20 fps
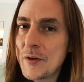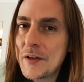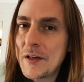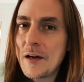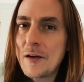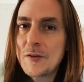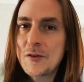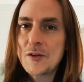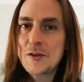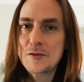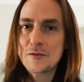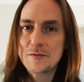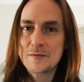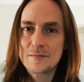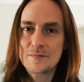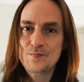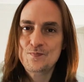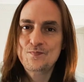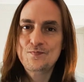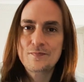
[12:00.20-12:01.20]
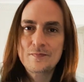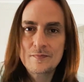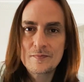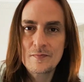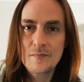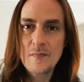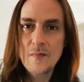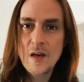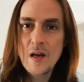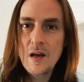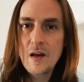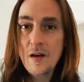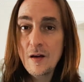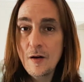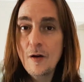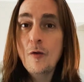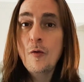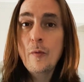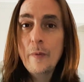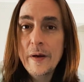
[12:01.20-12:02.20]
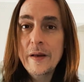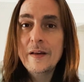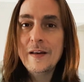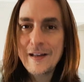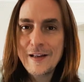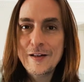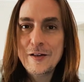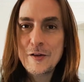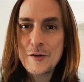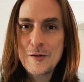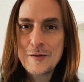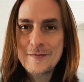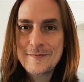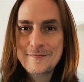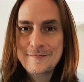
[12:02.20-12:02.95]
without you. We need you.